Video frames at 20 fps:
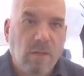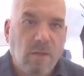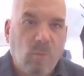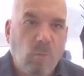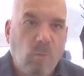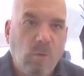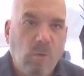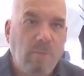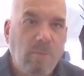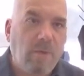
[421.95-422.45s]

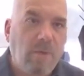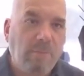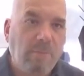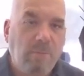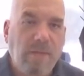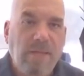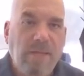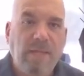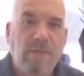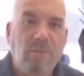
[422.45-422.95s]
we
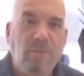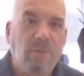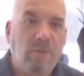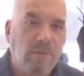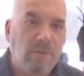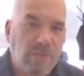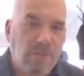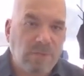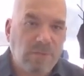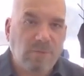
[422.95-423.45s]
might be in
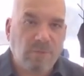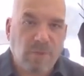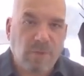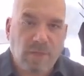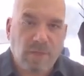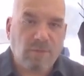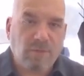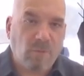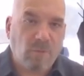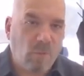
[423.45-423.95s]
their
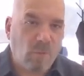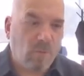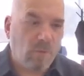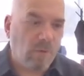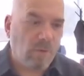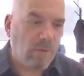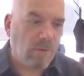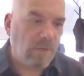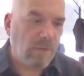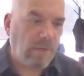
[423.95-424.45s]
district
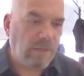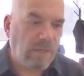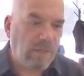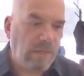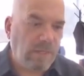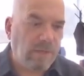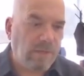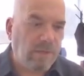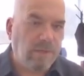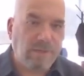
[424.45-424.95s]
or
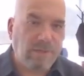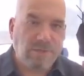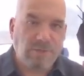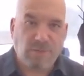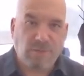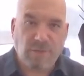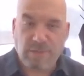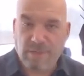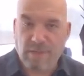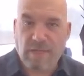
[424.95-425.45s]
in a
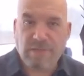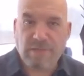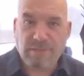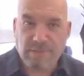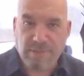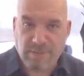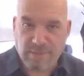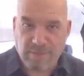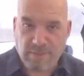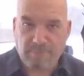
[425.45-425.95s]
district next
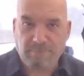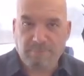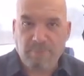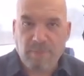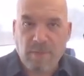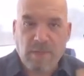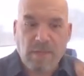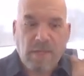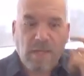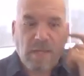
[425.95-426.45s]
to them.
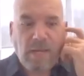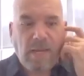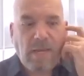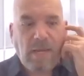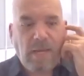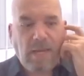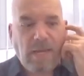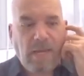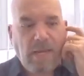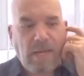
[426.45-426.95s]

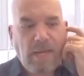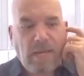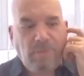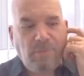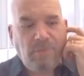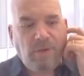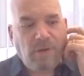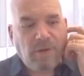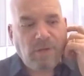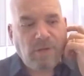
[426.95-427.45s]

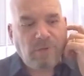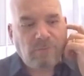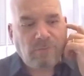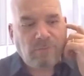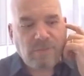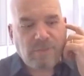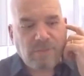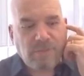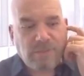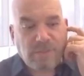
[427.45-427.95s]
And their
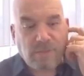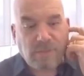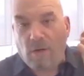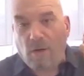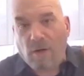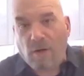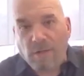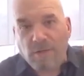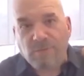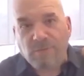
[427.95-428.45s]
interest and
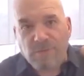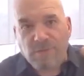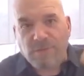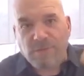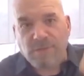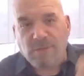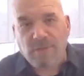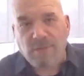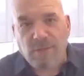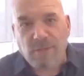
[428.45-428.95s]
our
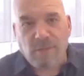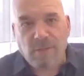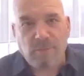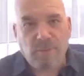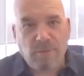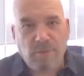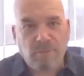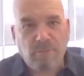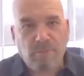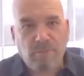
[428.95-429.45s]
interest in
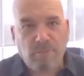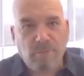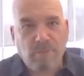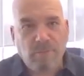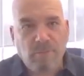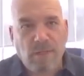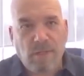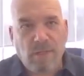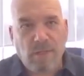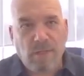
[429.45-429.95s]
them
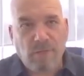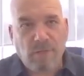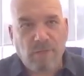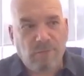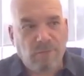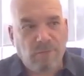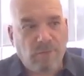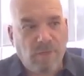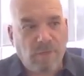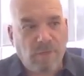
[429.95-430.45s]

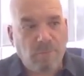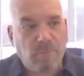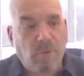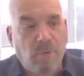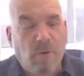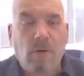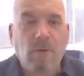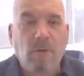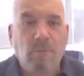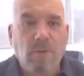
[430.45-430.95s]
is in
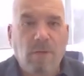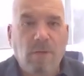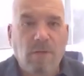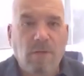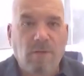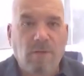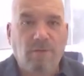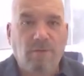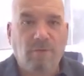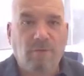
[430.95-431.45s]
part
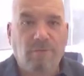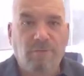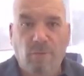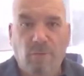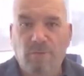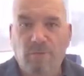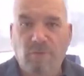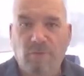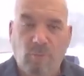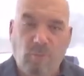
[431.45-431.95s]
because the
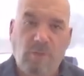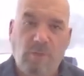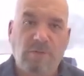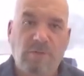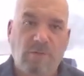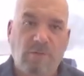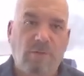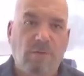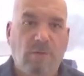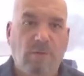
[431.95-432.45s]
folks that we
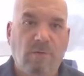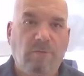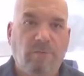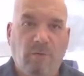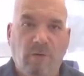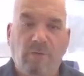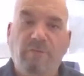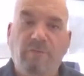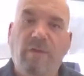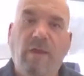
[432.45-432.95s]
serve
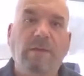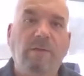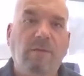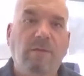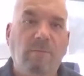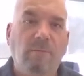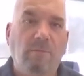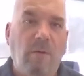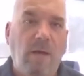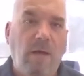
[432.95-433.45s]
are
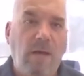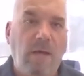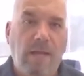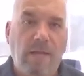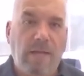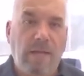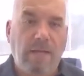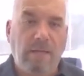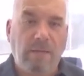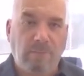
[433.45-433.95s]
affected
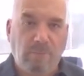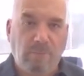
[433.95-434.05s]
by